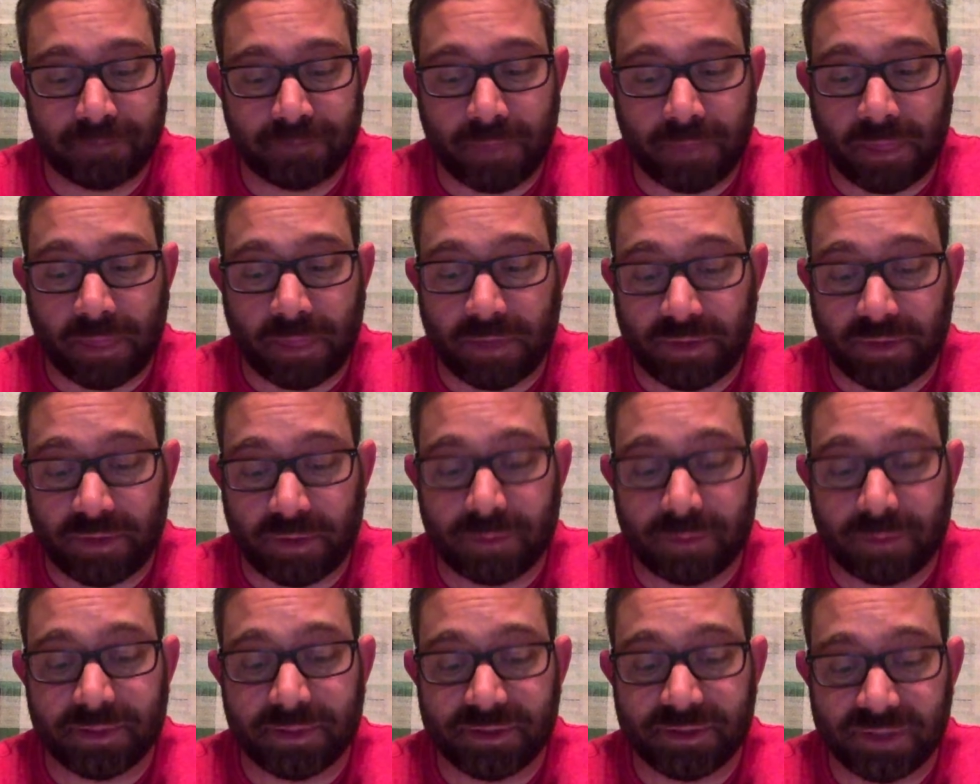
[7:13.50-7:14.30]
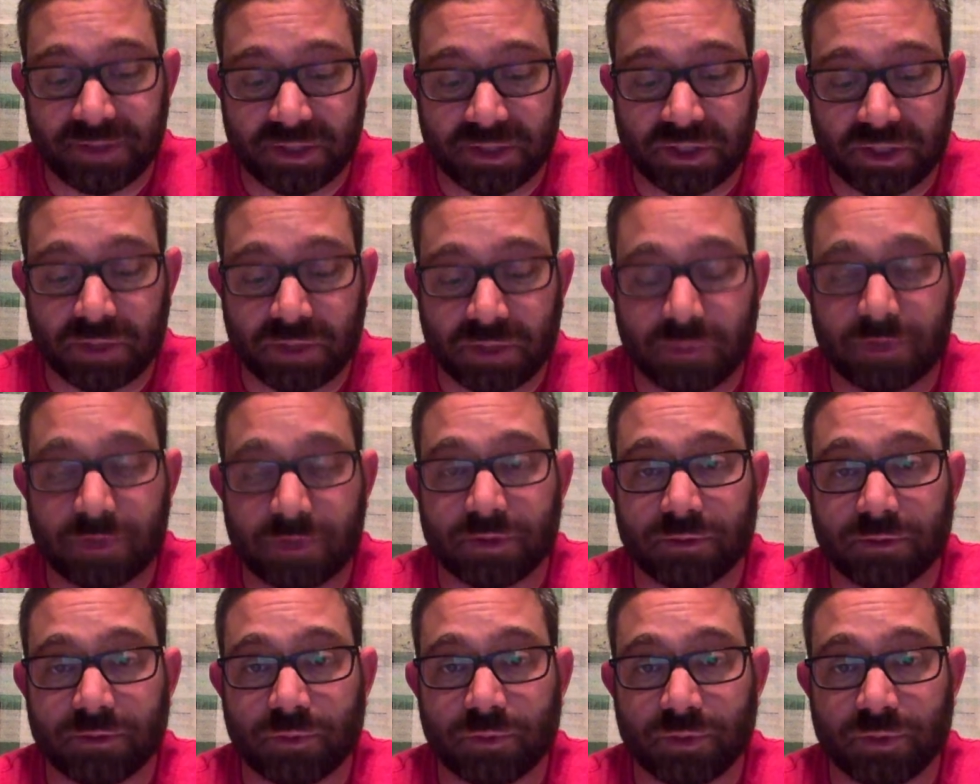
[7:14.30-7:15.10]
their position
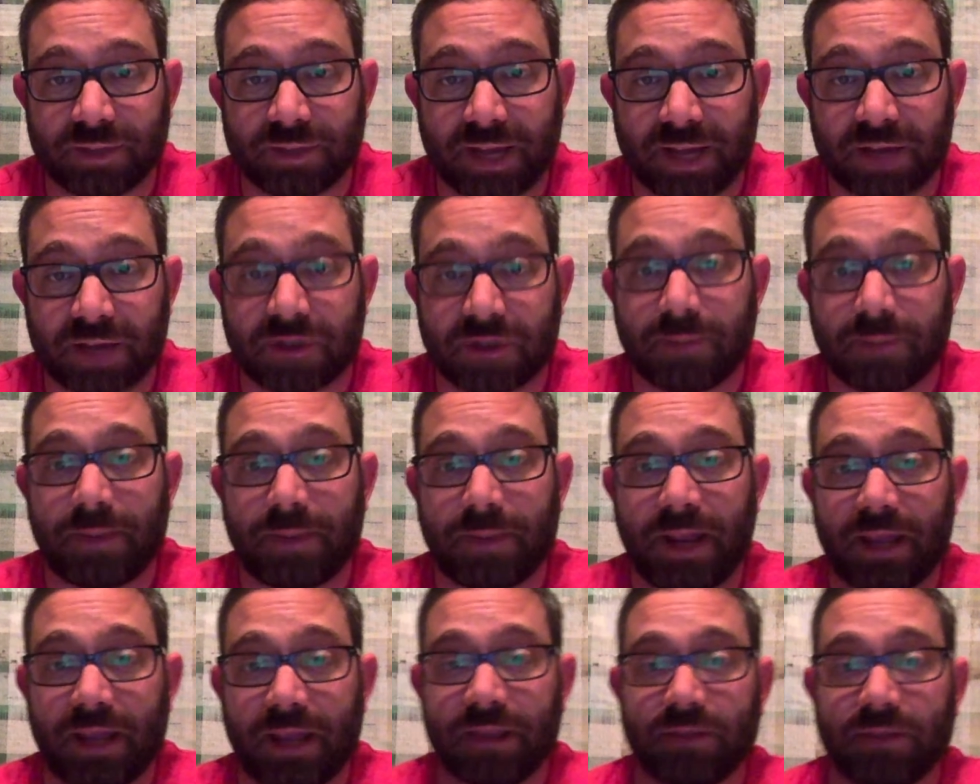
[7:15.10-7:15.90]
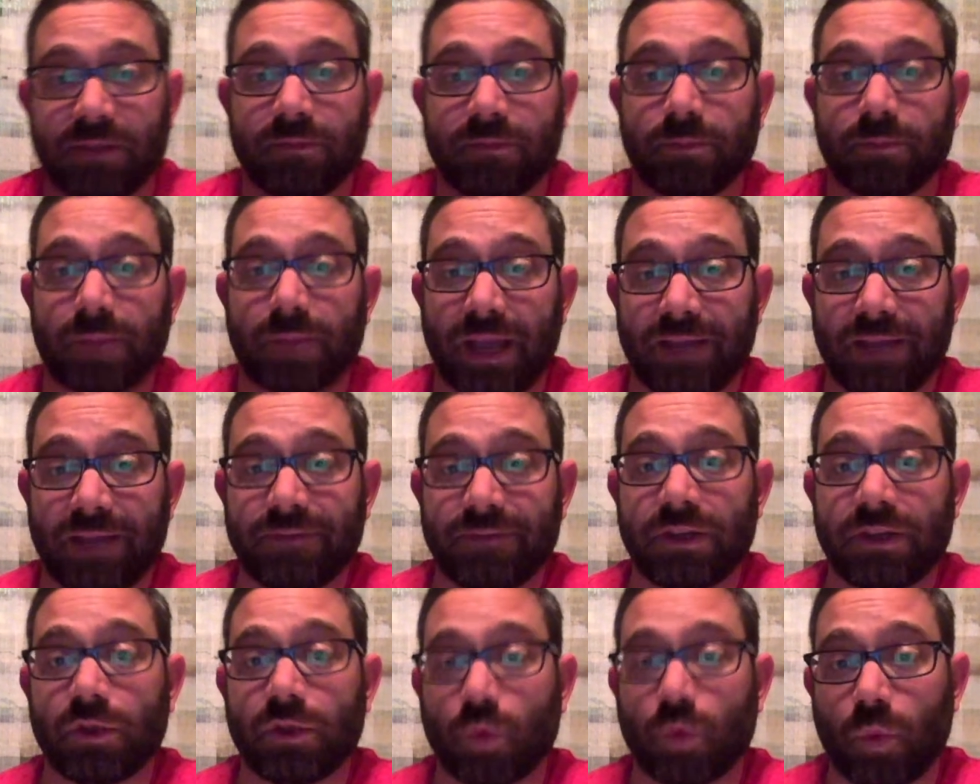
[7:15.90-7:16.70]
was actually
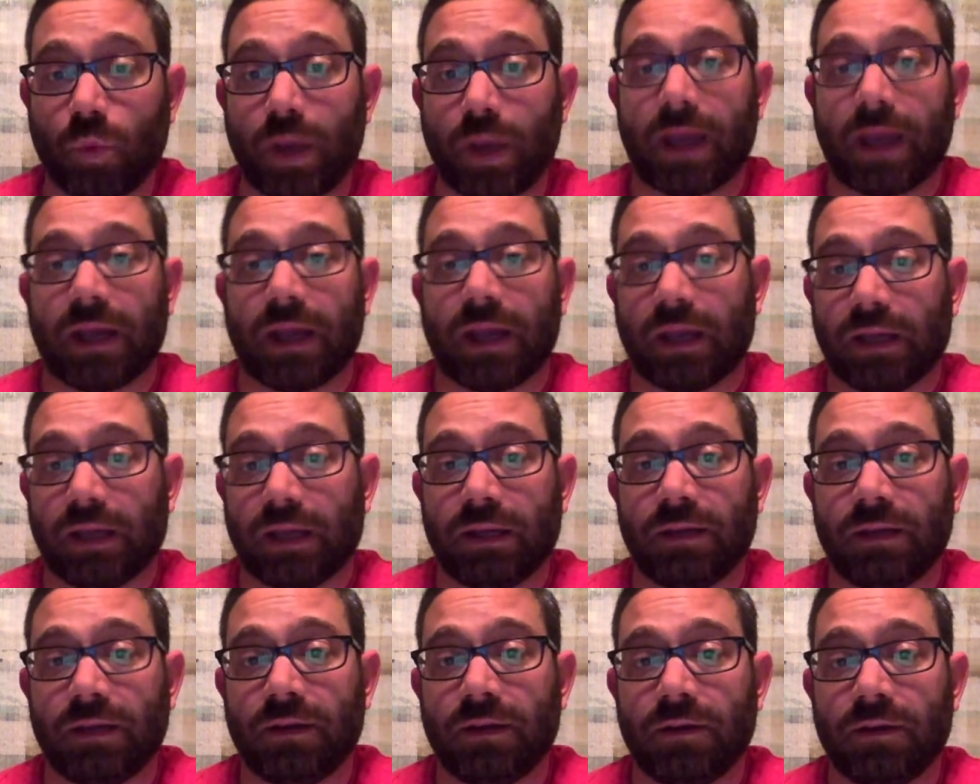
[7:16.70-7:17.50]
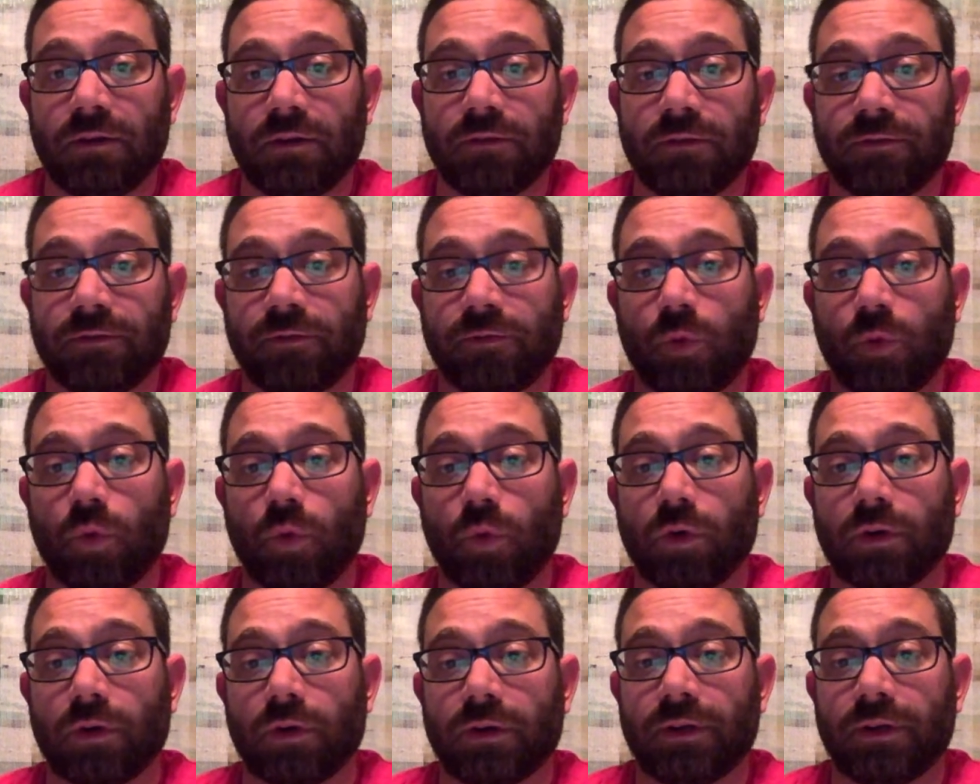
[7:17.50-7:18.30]
paving the way
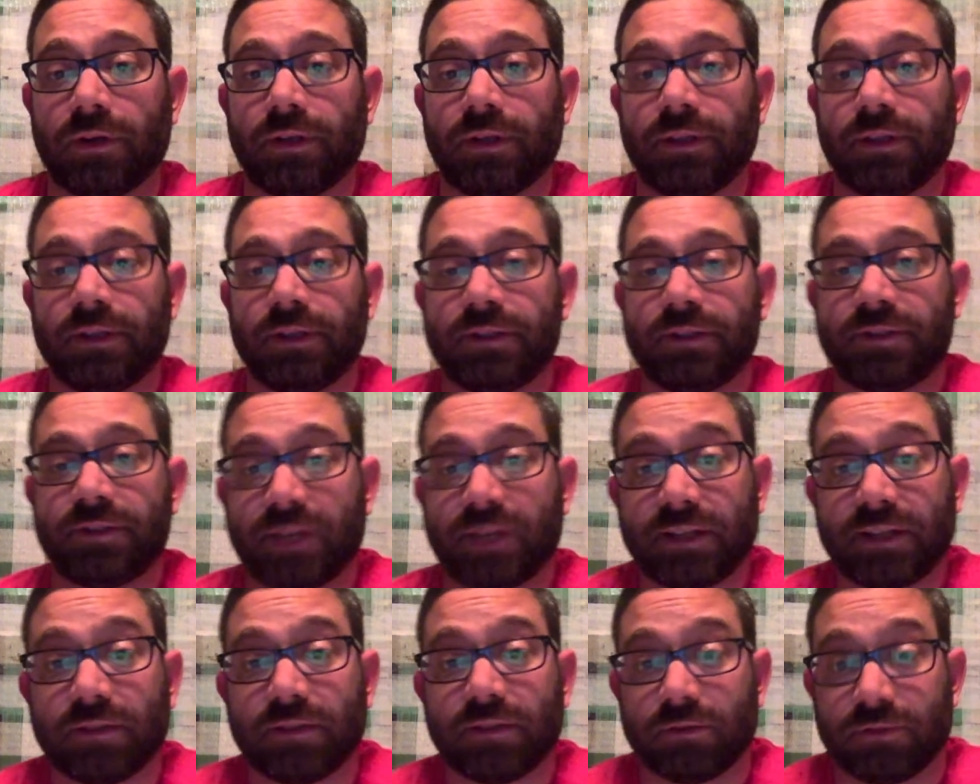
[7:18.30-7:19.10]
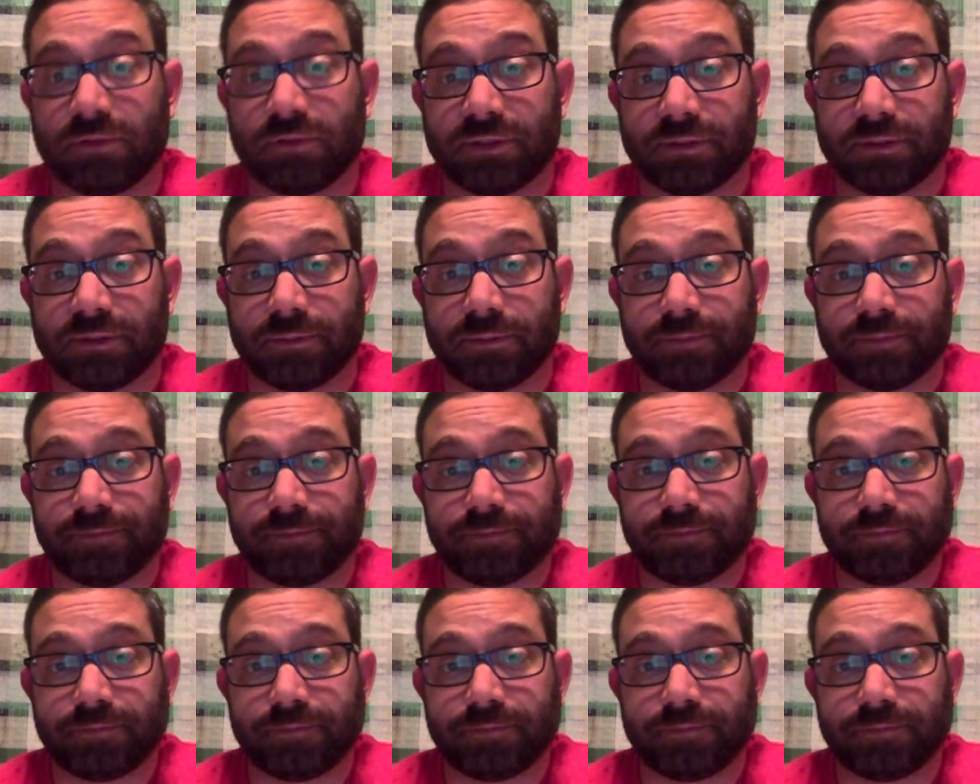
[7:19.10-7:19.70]
for secularism